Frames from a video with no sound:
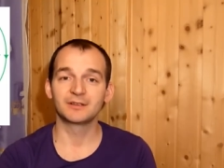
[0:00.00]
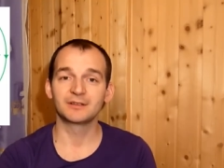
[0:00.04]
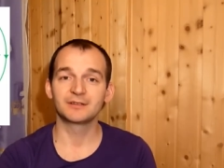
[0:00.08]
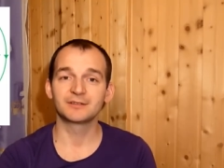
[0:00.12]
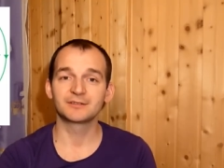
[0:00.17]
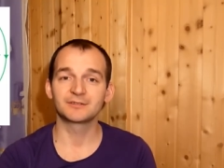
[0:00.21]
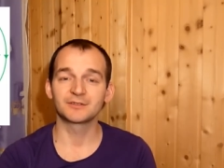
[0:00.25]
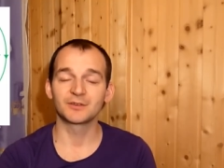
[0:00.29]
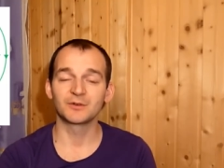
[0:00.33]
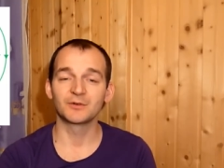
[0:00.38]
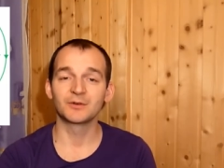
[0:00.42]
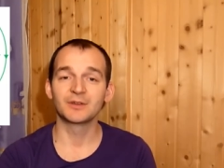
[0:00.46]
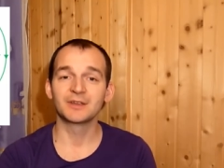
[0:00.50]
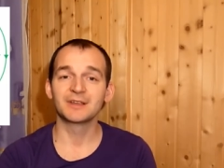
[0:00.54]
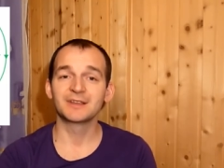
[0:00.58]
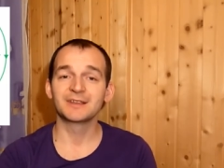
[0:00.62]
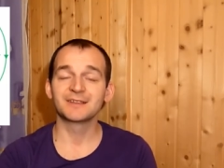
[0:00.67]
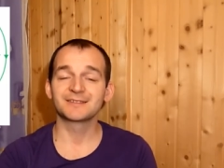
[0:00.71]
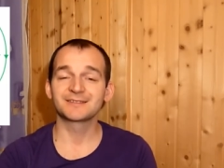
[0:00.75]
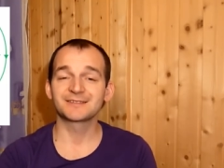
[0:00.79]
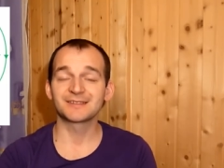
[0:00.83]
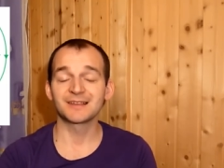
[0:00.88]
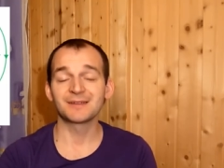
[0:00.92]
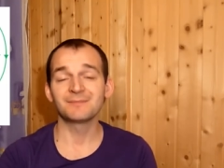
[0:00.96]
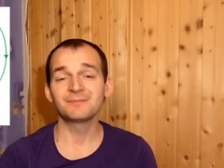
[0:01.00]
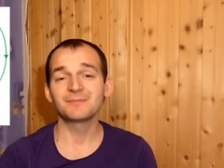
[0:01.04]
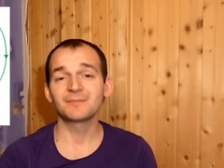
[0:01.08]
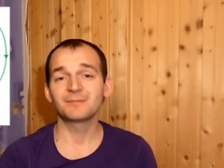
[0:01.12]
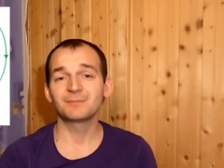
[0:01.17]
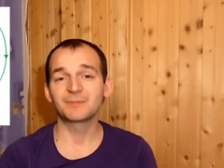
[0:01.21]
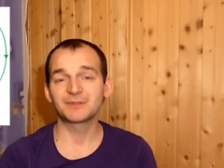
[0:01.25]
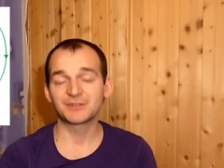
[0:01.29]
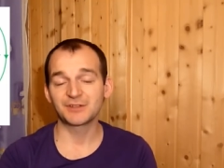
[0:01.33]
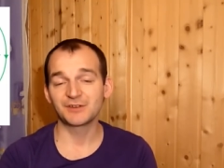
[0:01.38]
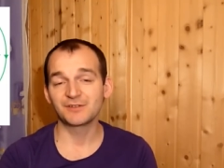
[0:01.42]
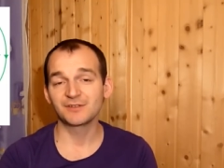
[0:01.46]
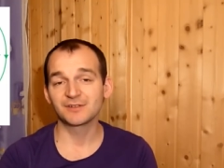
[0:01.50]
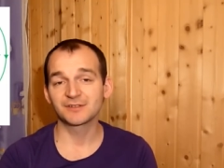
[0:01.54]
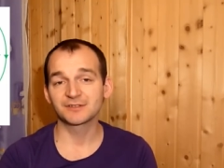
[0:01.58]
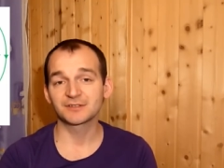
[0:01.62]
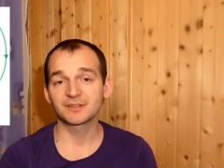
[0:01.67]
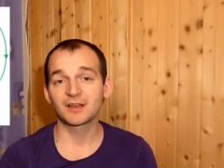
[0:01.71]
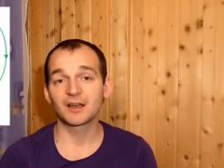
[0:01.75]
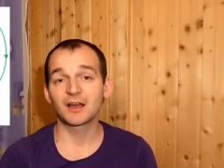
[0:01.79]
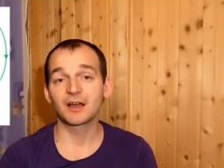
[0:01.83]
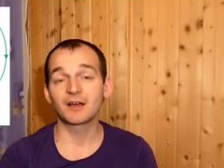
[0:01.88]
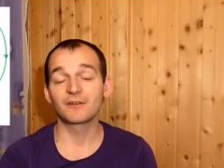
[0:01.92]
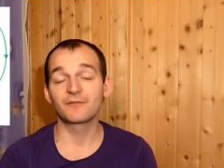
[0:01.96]
So some
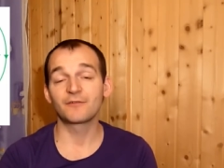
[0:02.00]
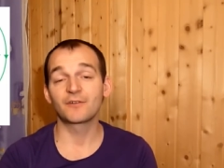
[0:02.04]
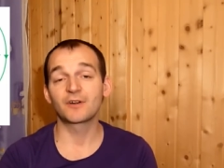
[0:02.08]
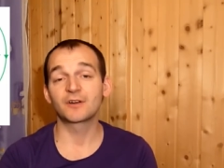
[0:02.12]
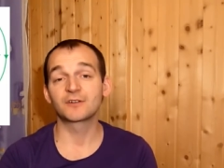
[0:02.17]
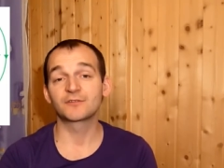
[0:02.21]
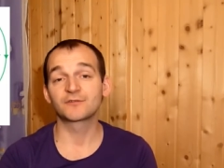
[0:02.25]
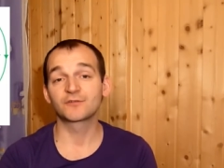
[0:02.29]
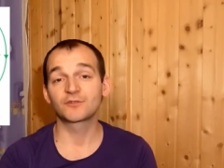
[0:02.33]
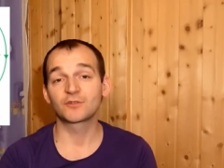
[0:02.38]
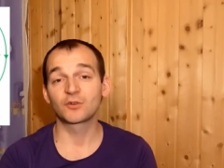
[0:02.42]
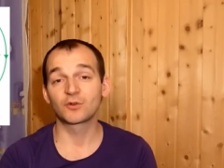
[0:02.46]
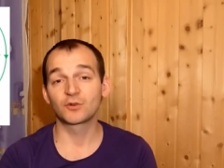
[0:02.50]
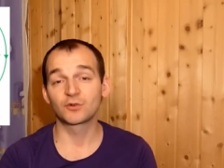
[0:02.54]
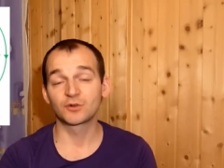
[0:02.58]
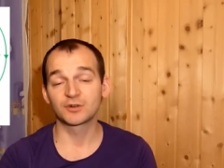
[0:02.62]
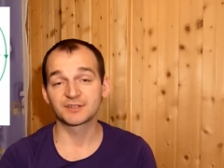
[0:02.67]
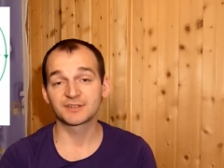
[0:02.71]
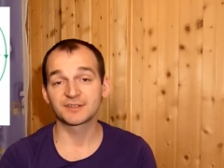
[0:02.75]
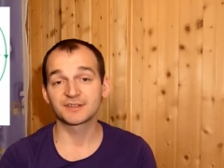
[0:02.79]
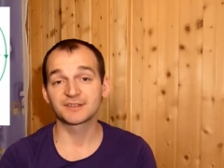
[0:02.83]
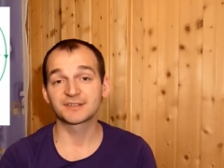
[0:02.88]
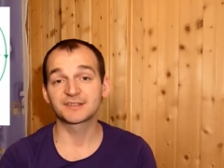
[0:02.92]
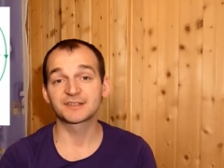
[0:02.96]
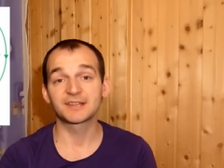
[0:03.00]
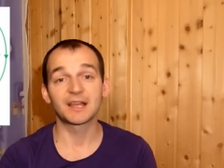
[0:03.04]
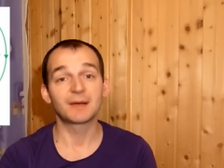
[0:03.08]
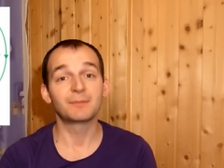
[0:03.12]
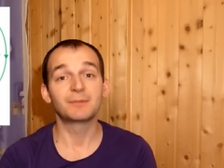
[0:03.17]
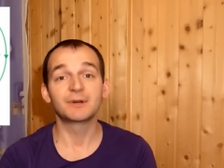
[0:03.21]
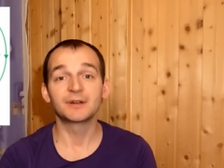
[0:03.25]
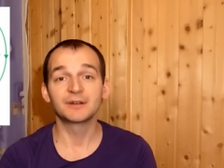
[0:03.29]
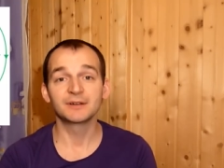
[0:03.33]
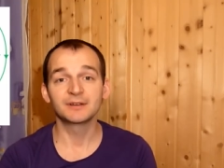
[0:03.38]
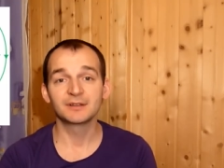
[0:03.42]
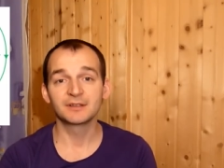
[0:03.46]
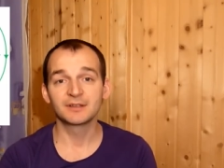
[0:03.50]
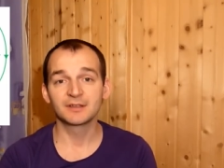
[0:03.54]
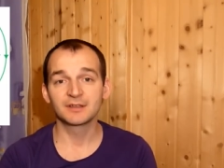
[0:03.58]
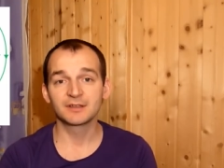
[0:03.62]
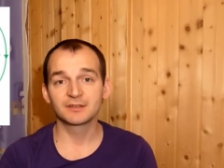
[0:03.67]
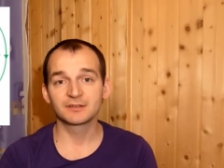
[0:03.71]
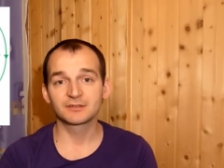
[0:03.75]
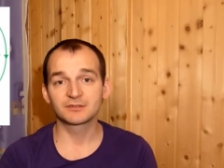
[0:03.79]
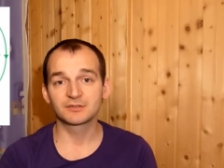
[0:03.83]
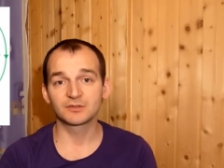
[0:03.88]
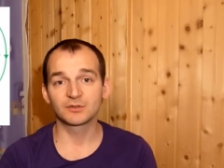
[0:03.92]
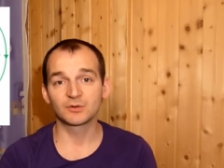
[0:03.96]
materials are of course stubborn,
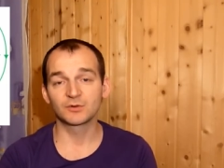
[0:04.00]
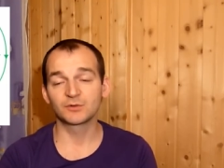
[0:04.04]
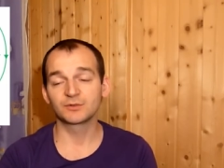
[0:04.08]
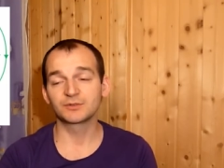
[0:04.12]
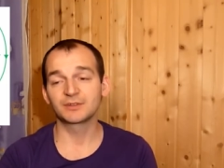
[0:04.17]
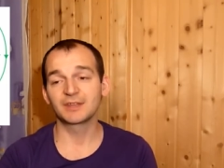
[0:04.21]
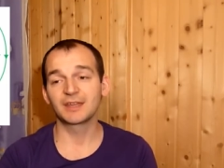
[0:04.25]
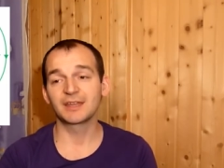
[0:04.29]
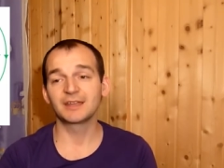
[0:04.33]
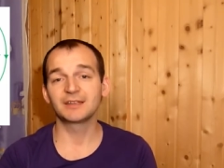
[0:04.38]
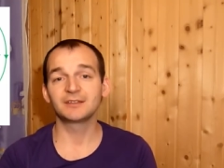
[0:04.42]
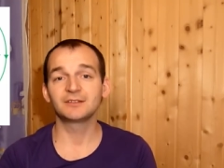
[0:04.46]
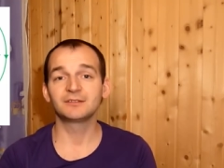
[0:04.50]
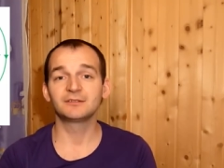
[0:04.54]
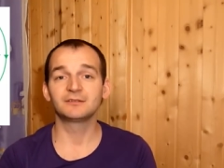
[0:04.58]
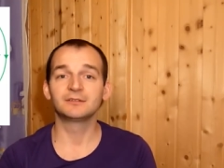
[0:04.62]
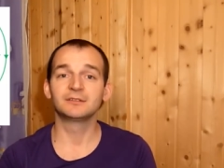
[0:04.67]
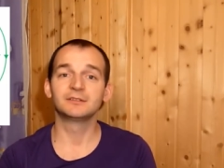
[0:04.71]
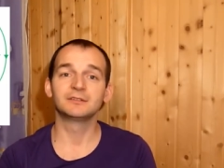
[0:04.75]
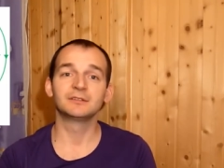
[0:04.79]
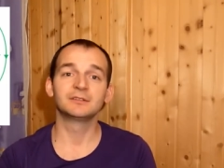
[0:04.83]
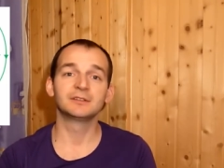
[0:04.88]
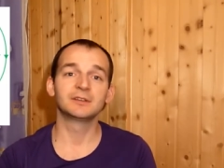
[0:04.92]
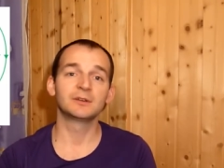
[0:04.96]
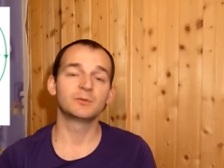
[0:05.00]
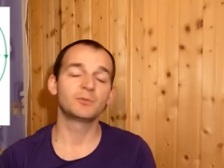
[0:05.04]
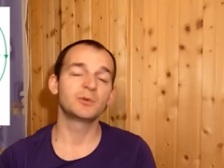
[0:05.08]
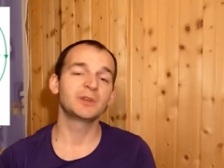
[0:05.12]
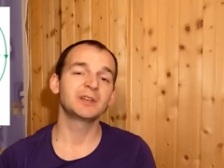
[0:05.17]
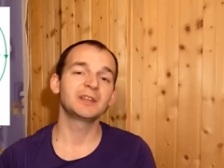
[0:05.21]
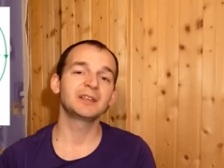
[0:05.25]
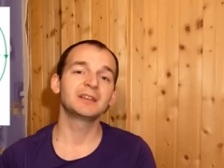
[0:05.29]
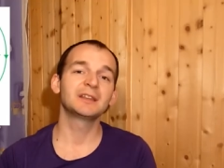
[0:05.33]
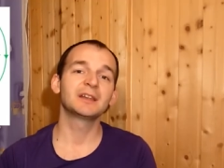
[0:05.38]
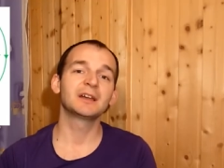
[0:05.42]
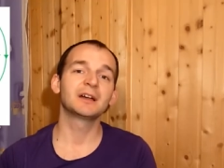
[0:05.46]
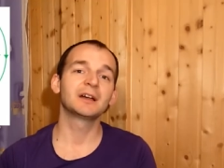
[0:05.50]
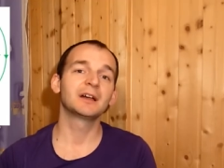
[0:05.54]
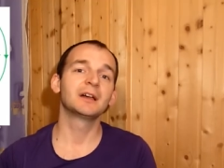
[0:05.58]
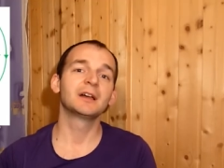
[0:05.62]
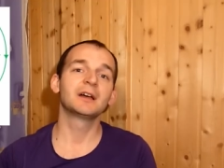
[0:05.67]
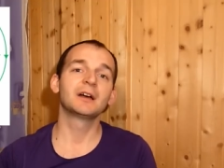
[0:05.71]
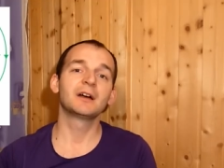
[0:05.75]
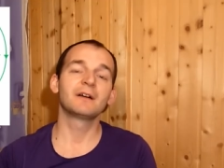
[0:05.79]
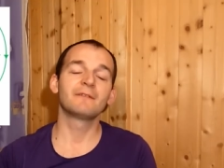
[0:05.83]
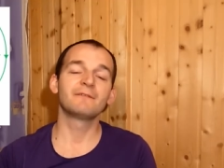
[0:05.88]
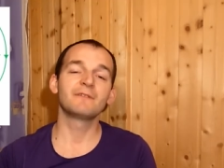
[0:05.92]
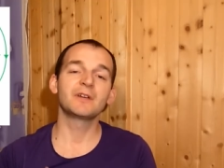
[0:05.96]
so they, they we need a
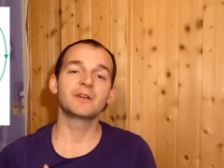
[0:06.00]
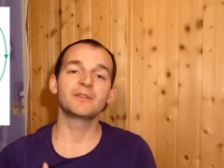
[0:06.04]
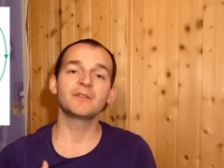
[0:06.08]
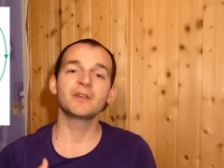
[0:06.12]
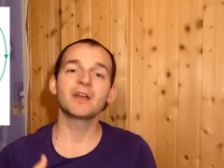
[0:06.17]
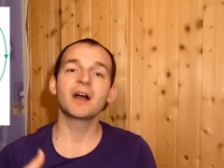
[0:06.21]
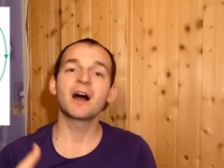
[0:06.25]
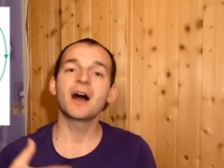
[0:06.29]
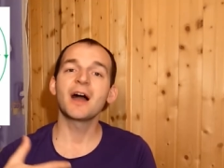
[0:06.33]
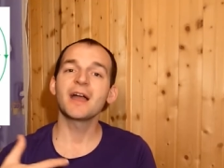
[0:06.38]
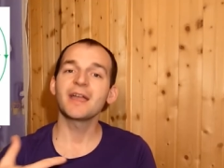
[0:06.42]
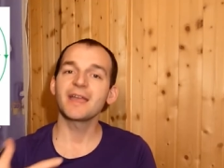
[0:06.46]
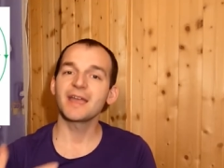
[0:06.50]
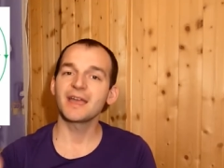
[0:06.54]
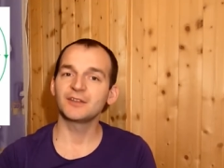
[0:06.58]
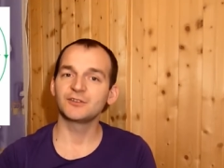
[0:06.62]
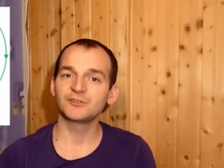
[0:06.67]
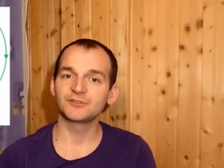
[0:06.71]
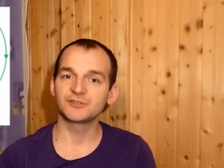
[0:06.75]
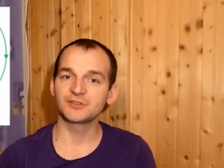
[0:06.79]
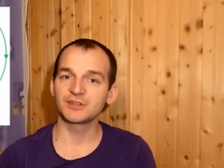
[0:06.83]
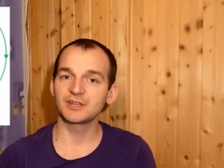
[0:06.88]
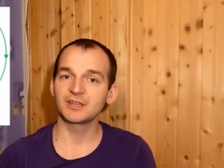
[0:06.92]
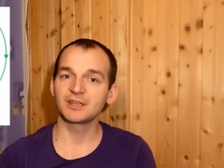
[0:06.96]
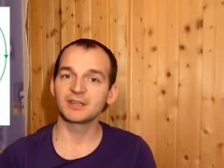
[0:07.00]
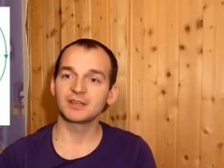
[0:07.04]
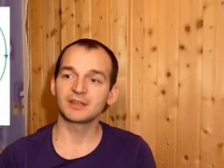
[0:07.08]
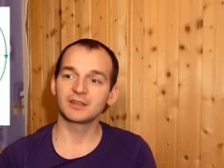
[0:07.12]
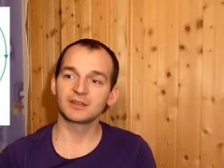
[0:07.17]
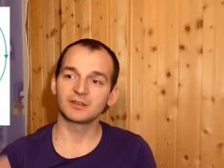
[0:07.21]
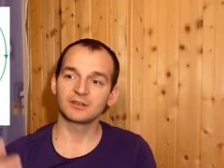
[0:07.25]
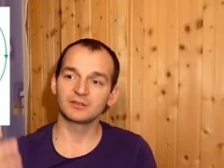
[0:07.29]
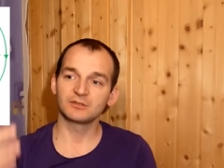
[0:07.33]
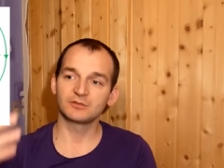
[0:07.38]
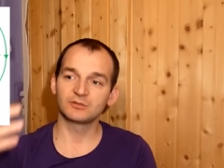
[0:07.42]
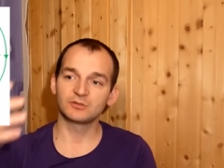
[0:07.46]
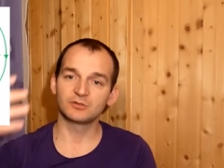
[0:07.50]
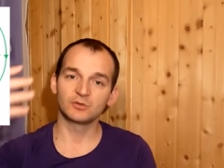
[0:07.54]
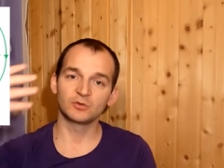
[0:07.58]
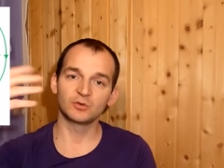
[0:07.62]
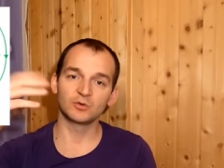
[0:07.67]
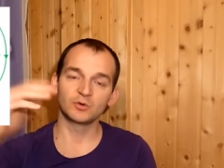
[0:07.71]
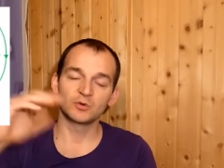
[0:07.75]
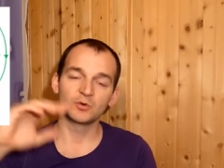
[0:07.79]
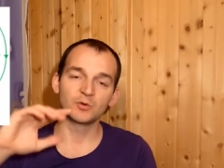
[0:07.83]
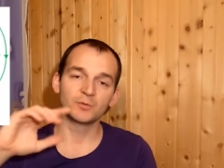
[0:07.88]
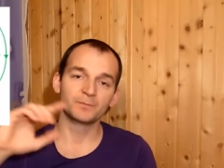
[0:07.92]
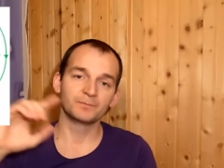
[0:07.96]
very high energy
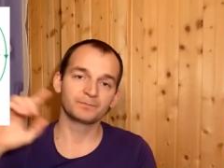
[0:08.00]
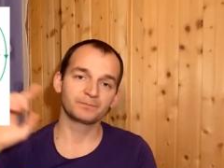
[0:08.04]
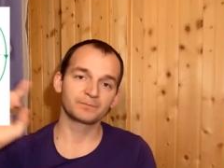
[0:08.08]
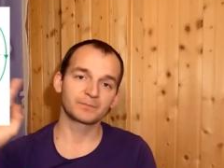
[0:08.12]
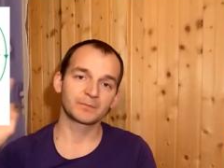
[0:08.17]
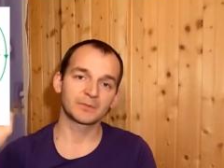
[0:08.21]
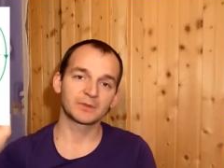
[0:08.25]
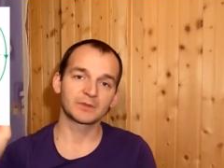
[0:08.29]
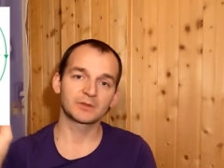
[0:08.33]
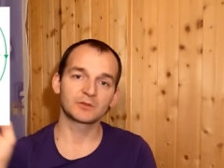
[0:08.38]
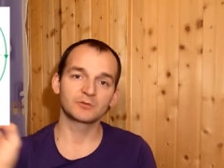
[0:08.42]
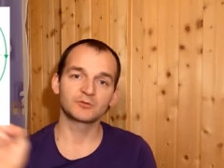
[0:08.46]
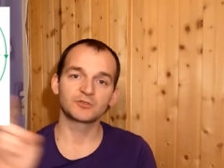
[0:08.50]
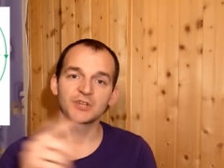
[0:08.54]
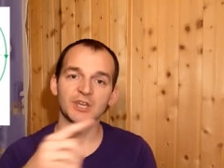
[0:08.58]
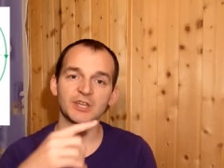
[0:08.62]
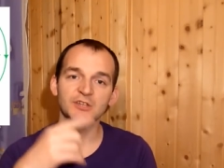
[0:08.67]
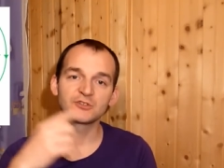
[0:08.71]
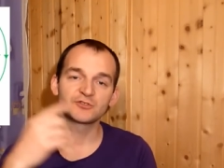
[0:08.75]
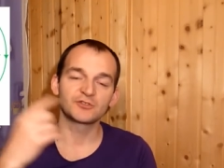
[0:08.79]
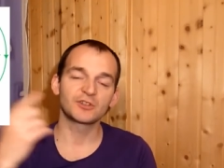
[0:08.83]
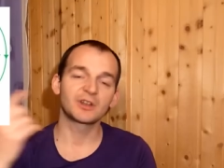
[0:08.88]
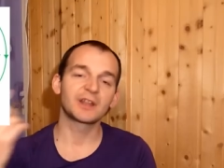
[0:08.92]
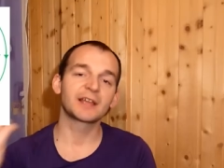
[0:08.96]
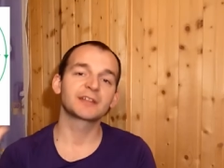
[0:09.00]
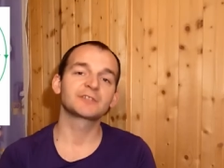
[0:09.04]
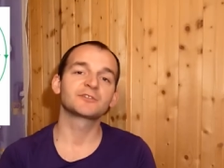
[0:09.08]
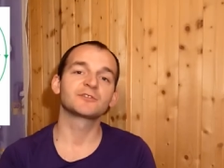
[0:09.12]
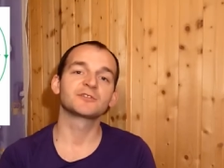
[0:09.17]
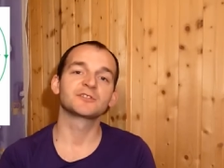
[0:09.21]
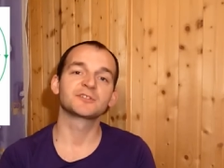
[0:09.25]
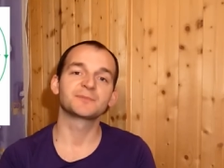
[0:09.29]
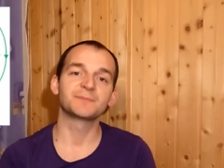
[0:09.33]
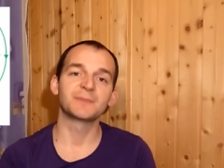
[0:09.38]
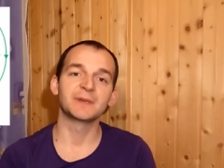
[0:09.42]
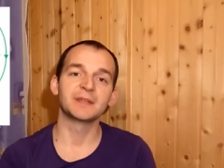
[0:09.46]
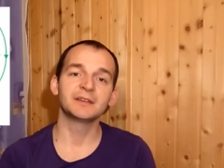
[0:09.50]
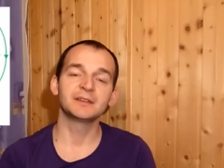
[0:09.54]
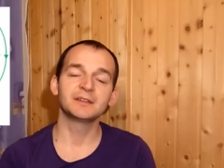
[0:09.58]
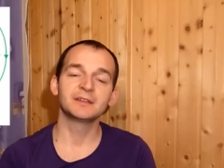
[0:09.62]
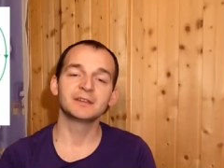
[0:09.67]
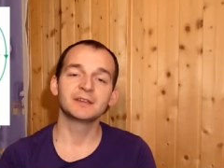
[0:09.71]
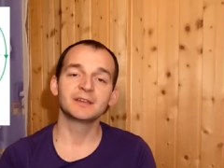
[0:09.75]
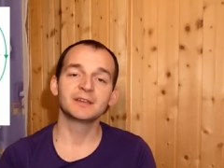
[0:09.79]
to, to change the electron spin